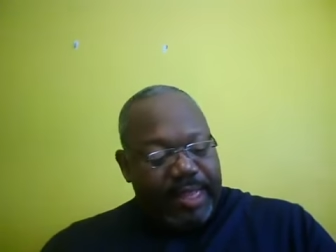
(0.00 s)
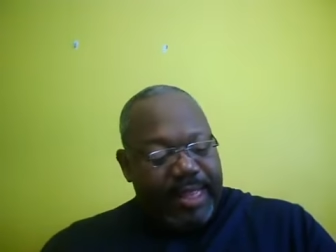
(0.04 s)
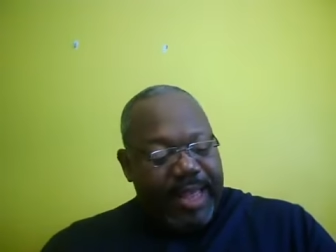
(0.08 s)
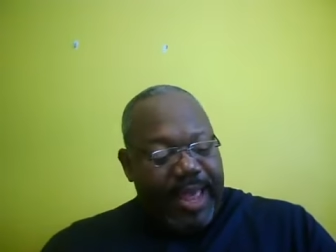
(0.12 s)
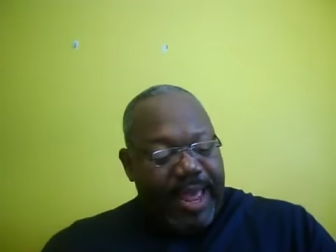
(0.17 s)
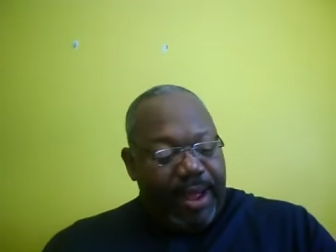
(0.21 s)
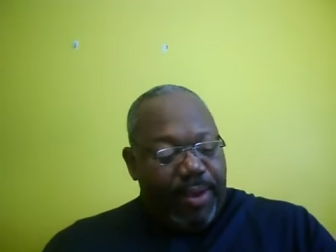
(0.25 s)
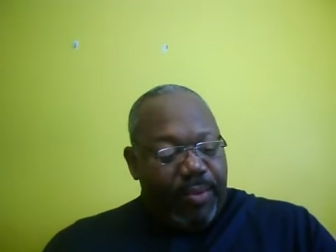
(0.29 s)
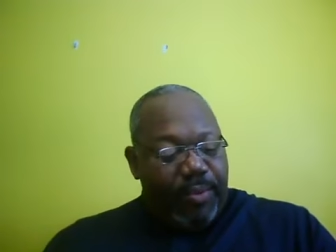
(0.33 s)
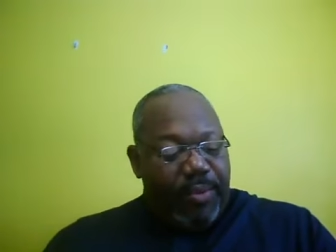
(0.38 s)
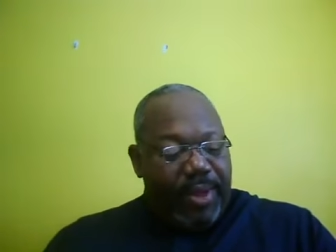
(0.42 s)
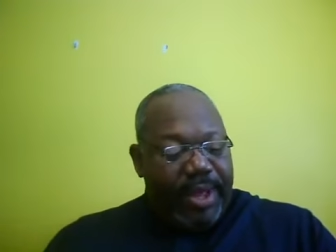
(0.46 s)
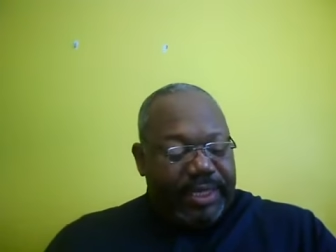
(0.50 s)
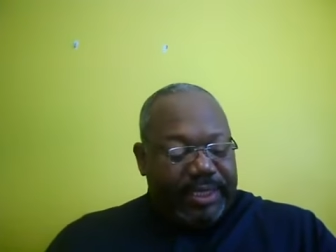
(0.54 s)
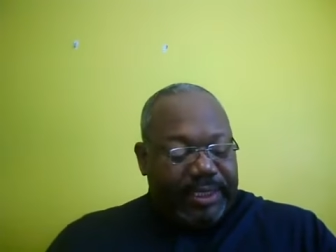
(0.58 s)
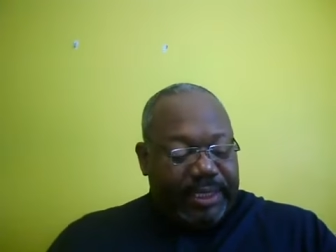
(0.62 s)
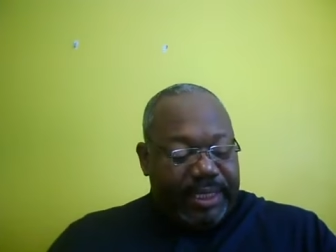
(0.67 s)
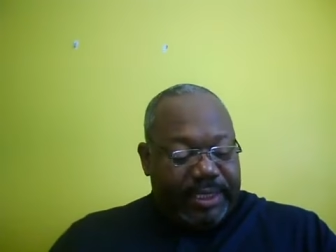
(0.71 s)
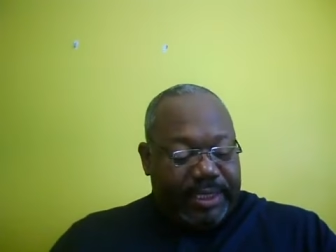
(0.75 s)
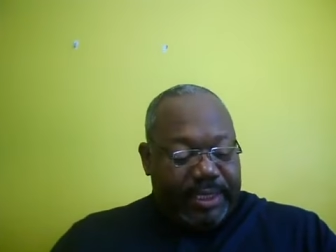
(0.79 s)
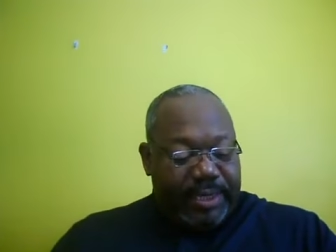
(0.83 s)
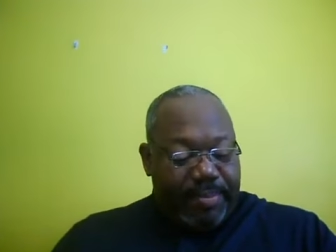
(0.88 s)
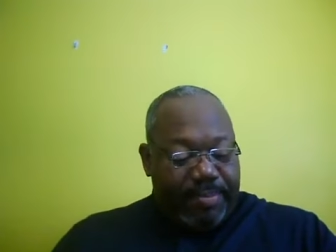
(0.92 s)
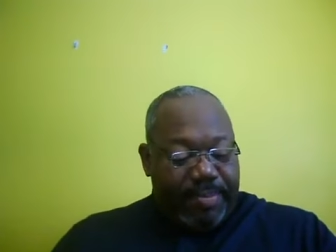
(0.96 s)
that
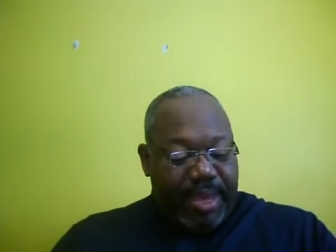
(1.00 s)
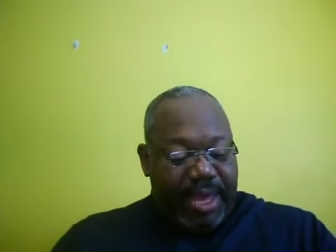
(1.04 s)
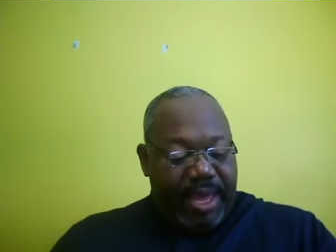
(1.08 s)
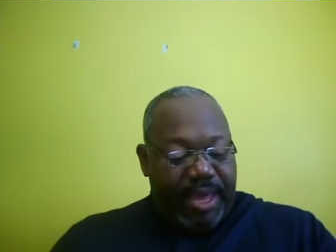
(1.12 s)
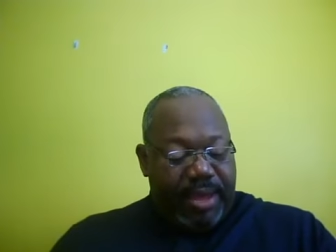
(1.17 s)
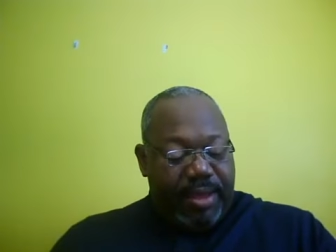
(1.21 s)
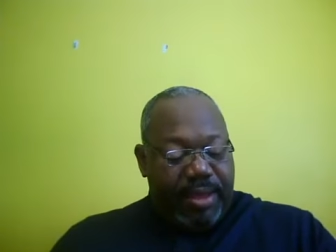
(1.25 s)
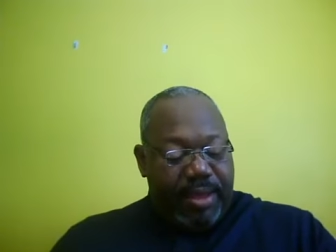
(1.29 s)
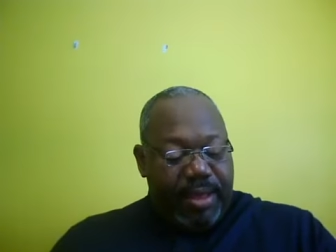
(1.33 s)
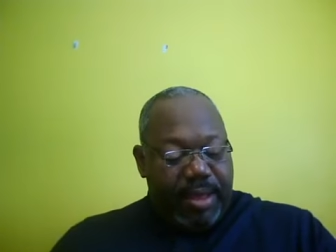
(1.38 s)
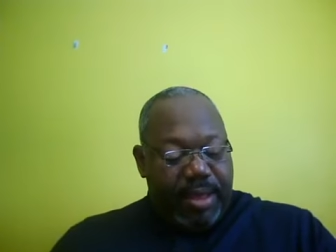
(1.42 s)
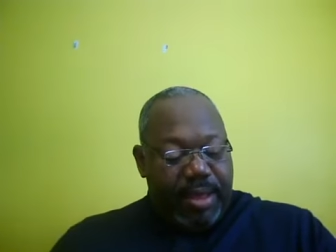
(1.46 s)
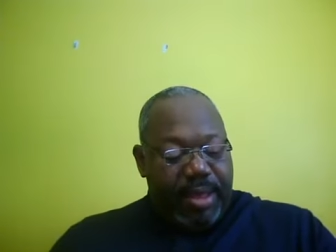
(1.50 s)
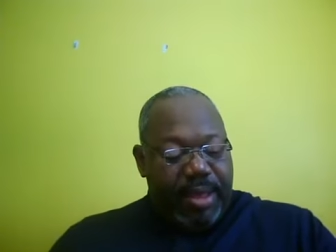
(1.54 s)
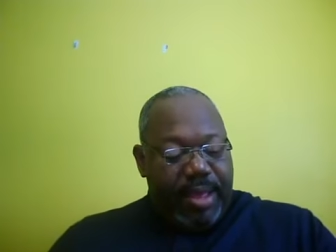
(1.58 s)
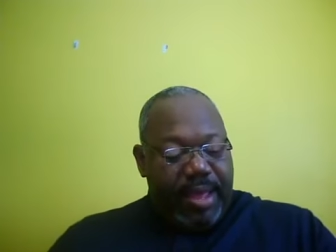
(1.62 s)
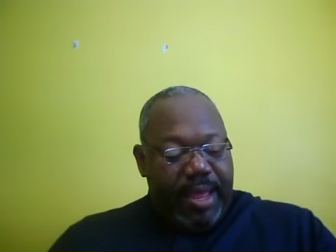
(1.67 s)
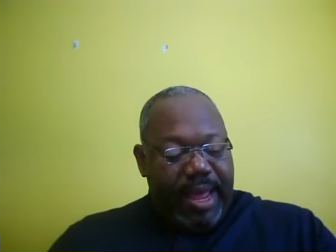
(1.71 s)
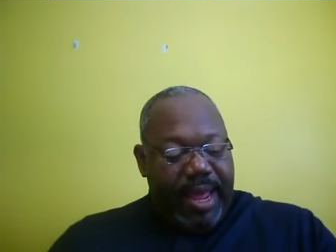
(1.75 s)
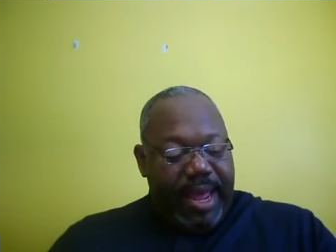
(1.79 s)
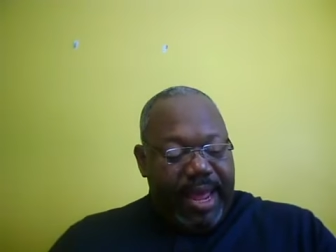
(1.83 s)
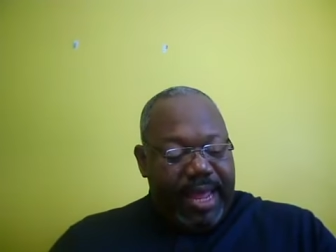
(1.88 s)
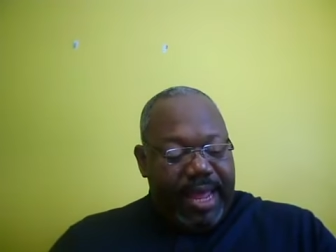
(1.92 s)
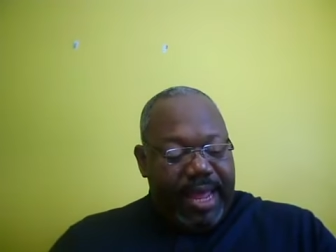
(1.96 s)
wasn't to be.
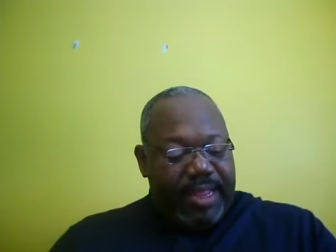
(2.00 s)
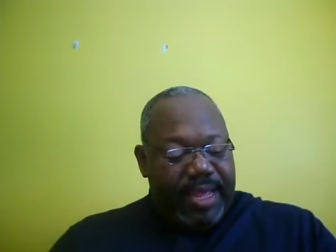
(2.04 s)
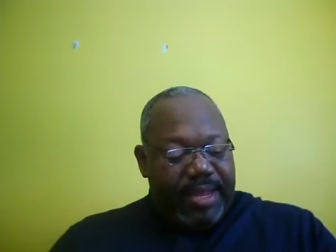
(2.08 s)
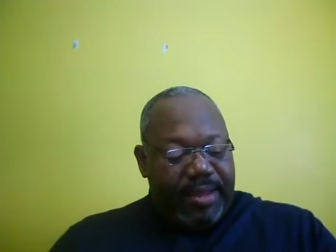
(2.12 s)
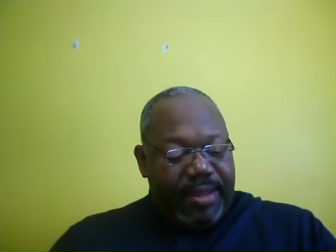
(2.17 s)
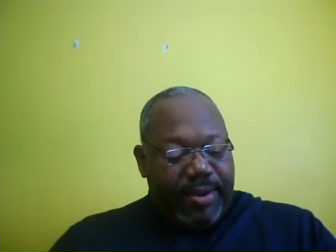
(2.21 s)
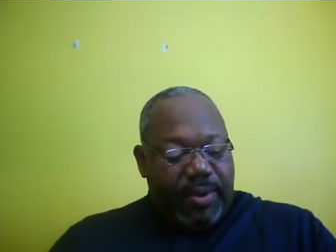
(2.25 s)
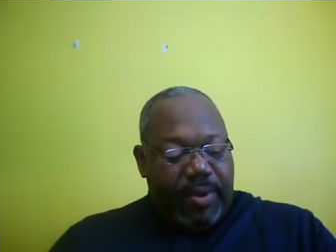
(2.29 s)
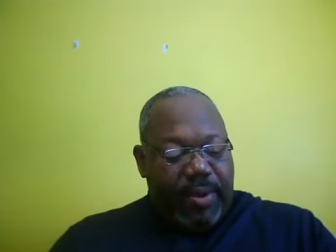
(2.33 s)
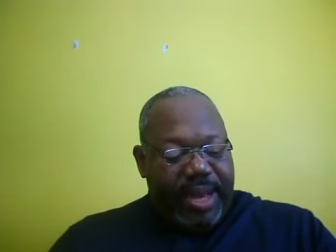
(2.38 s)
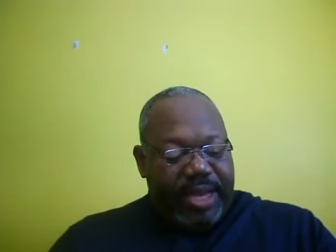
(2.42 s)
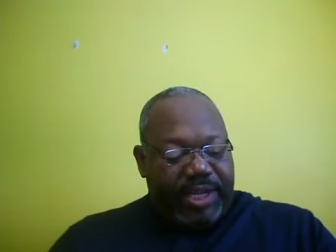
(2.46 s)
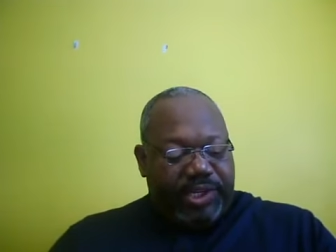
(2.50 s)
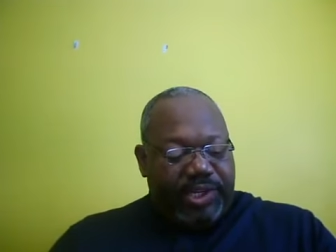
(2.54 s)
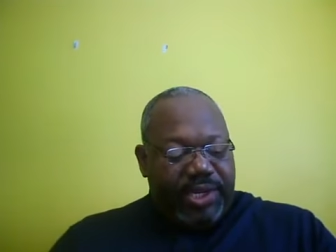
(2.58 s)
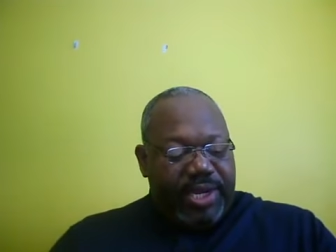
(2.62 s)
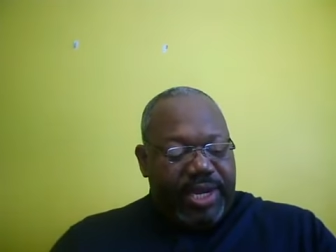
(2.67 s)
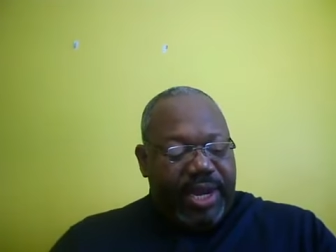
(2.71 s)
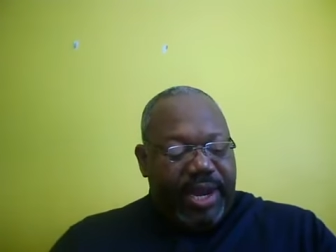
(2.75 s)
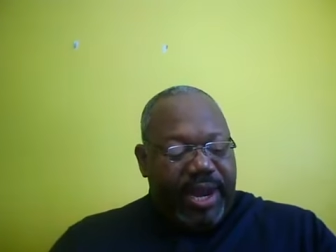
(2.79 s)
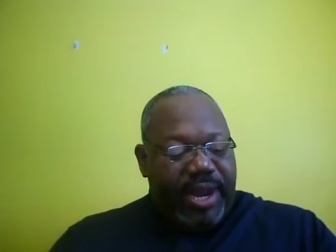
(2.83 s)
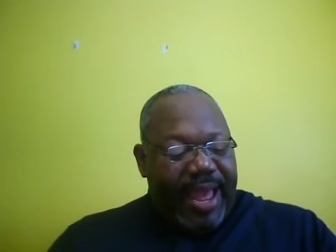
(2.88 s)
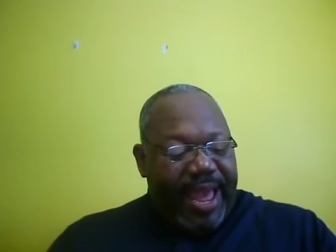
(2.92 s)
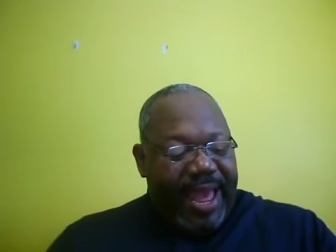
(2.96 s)
And then the question
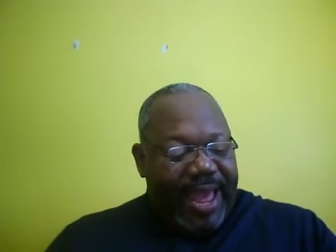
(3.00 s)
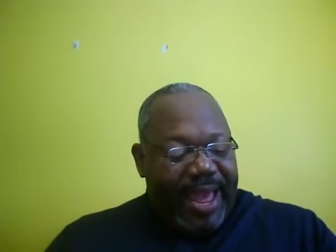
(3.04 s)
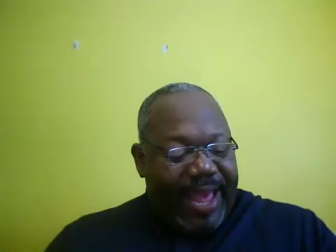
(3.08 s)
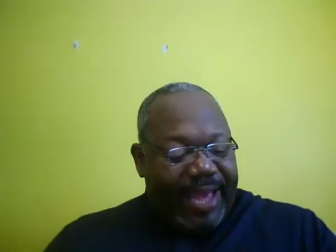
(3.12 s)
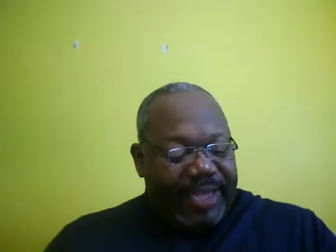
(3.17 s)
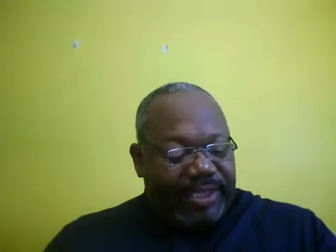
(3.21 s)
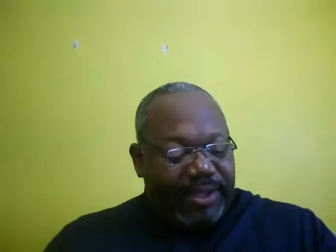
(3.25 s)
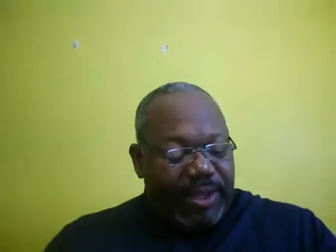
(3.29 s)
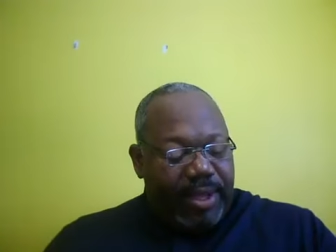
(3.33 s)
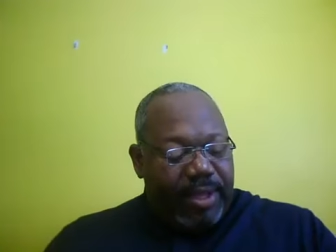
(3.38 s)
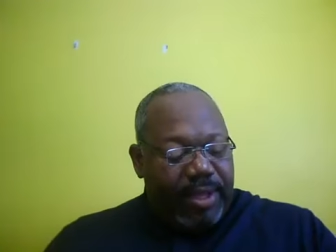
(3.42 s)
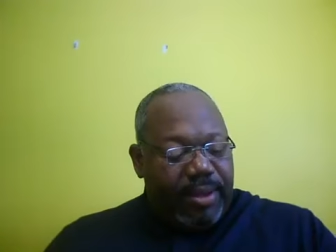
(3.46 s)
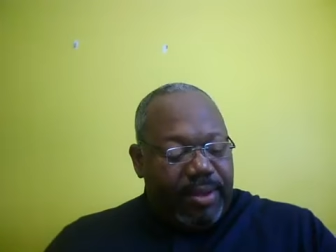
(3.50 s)
here asks,